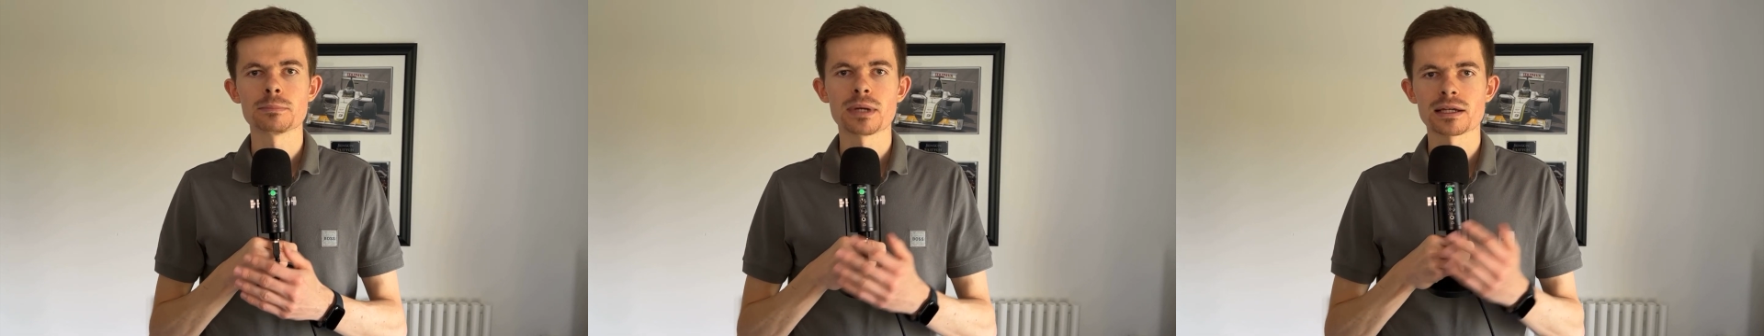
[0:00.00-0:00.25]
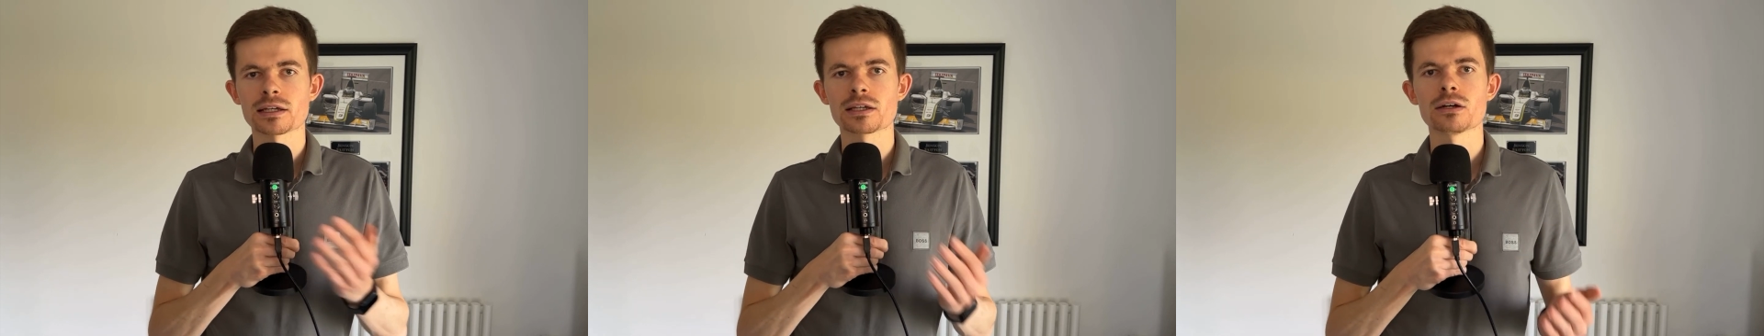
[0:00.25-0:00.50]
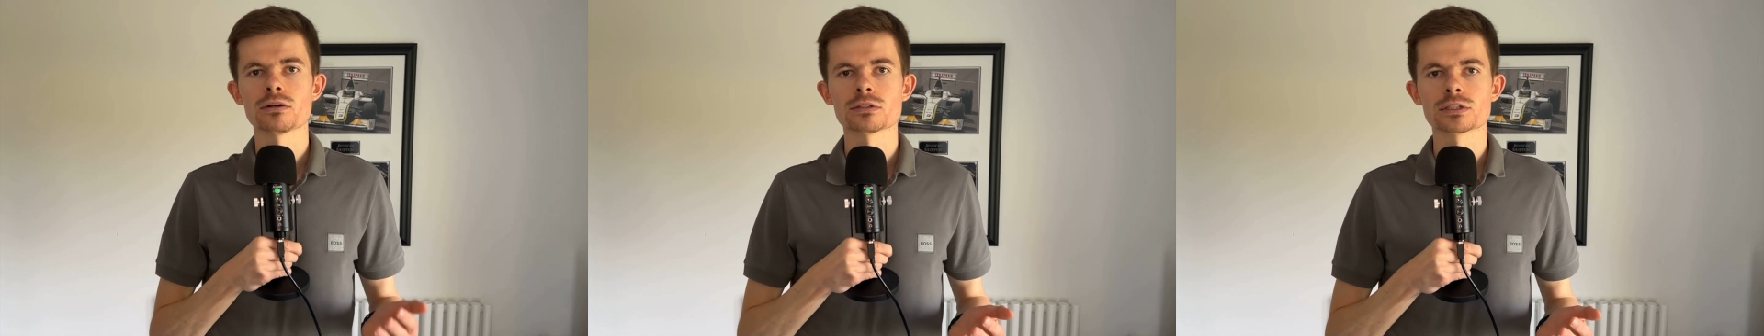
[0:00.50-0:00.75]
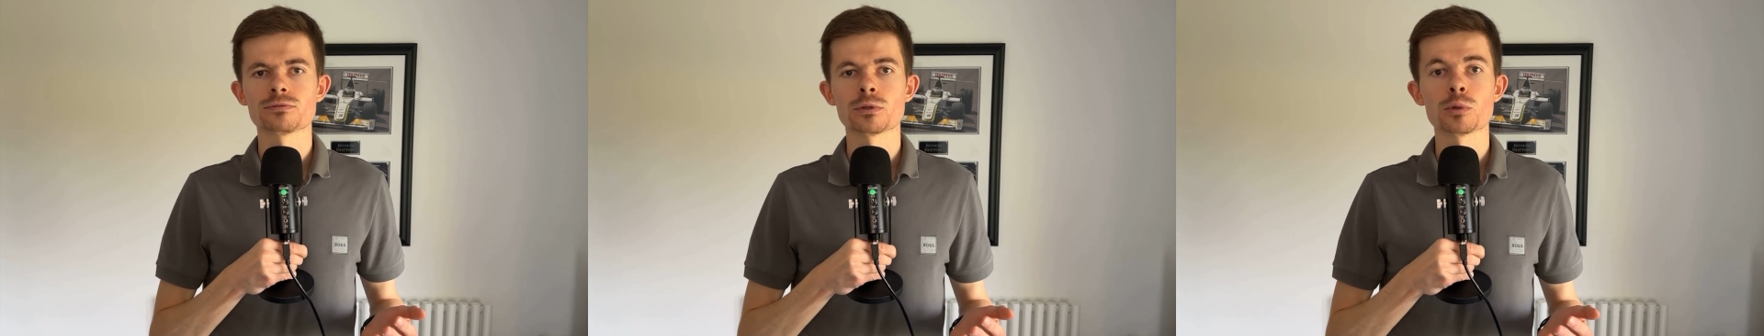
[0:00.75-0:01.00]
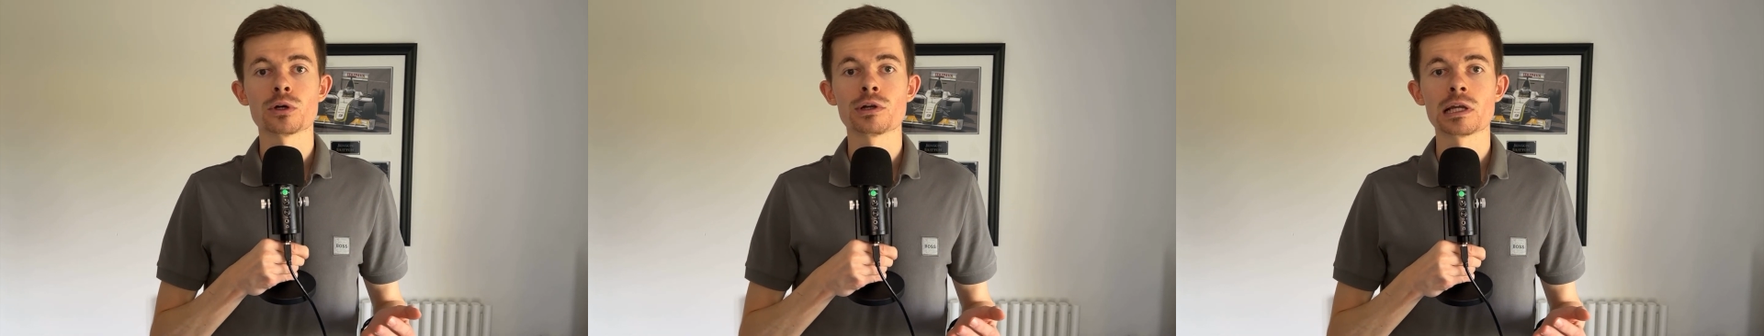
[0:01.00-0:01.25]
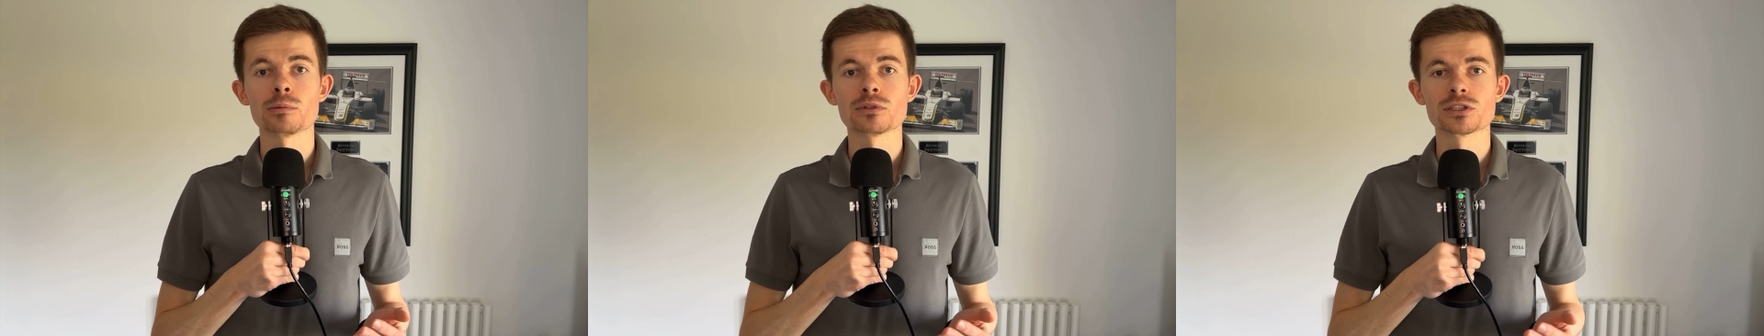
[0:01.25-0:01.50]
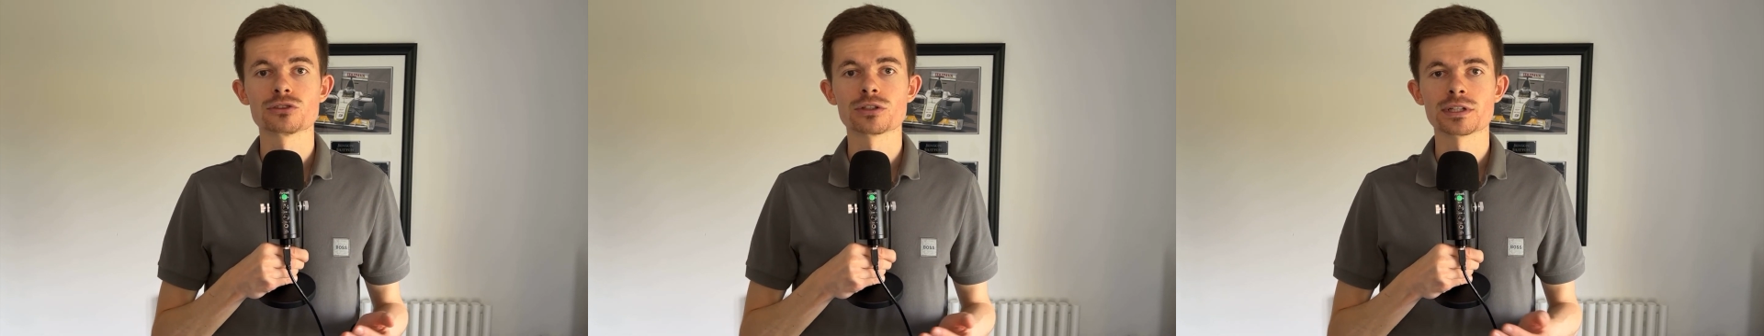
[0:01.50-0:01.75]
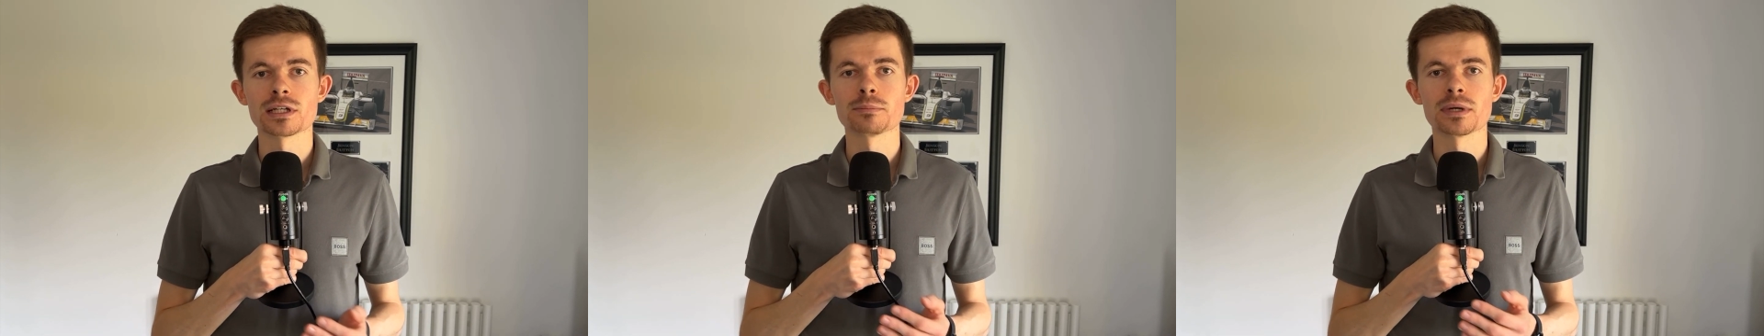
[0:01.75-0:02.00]
pack of cars but were unable to
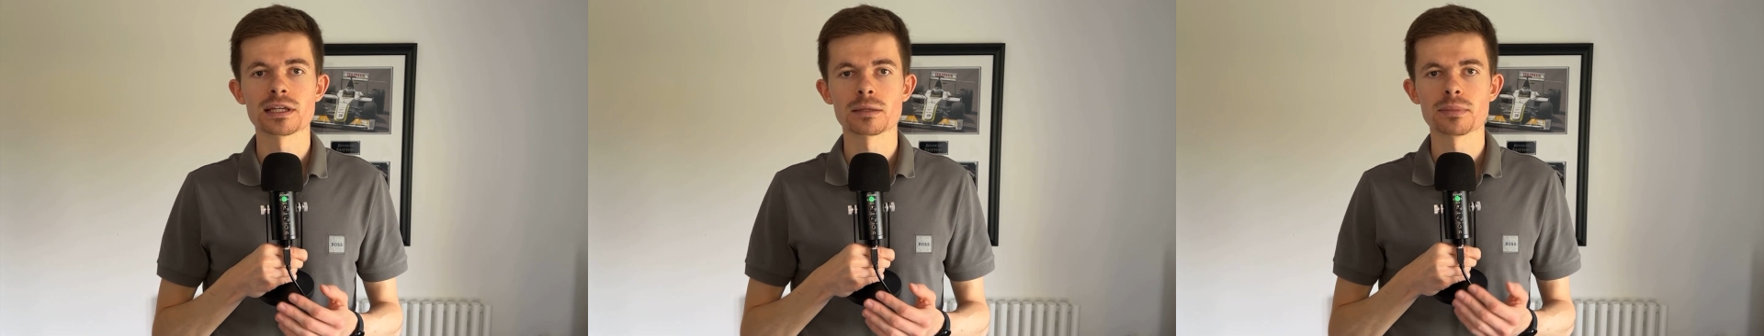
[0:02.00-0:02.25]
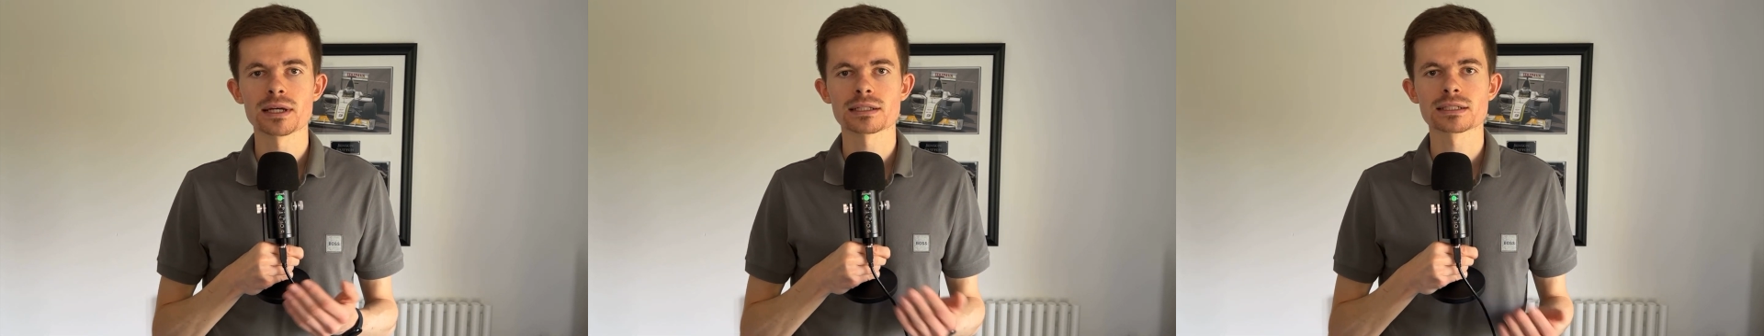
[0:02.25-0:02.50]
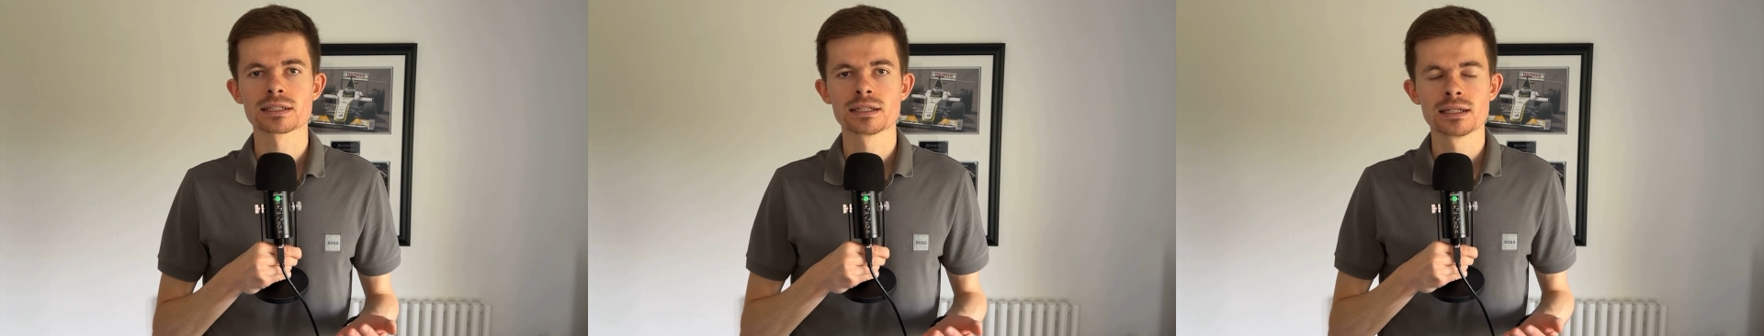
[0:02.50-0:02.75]
try and make a pass.